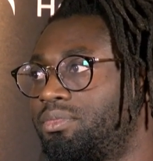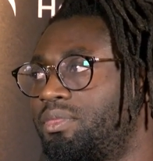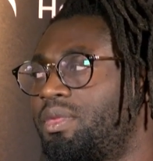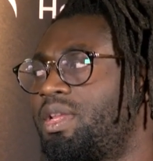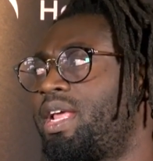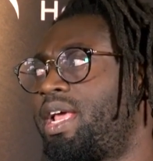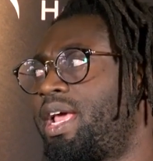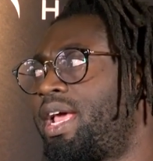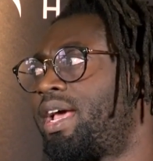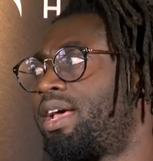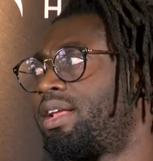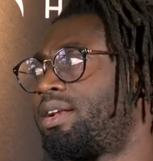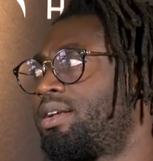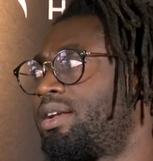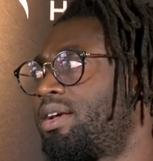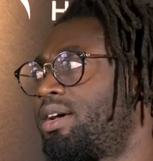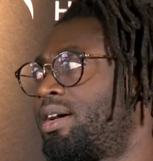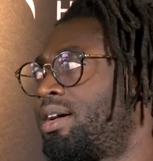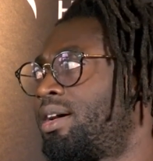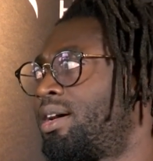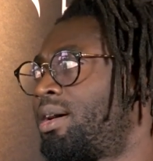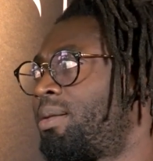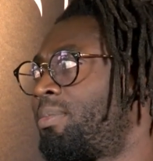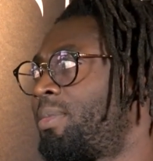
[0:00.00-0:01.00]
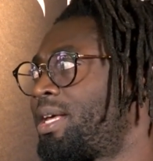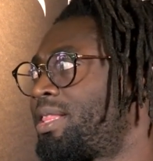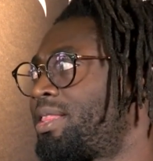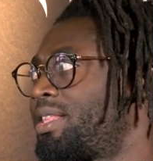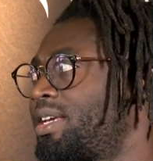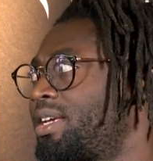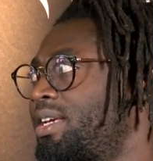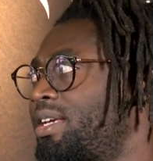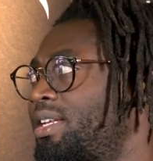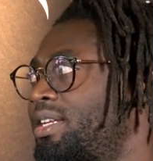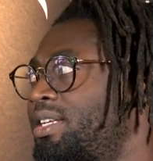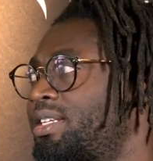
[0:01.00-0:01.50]
Yeah, I
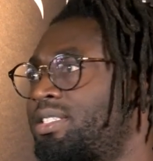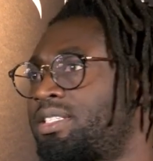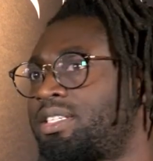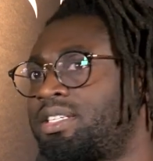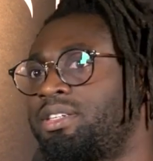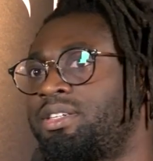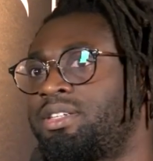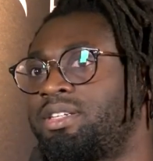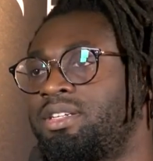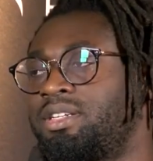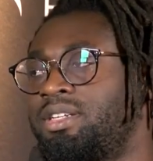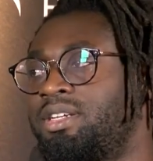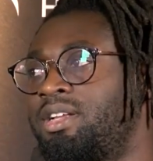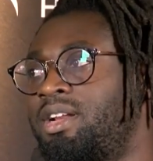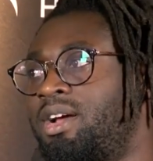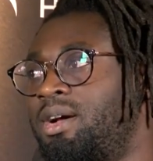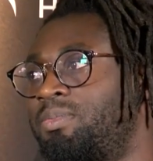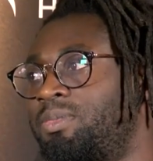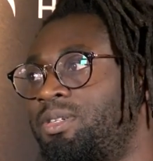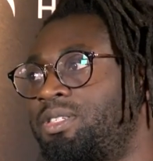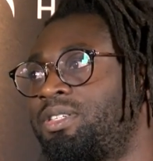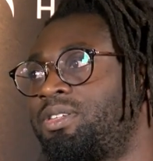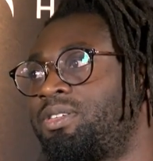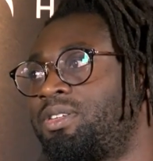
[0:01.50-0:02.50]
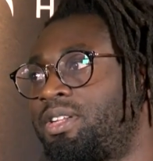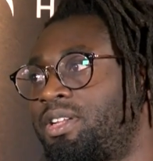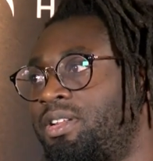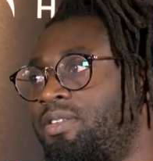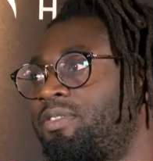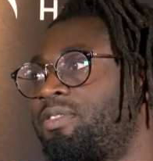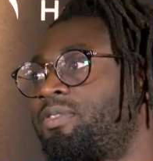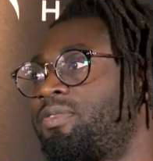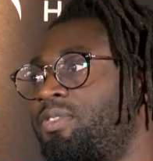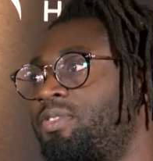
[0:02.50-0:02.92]
think it is a good opportunity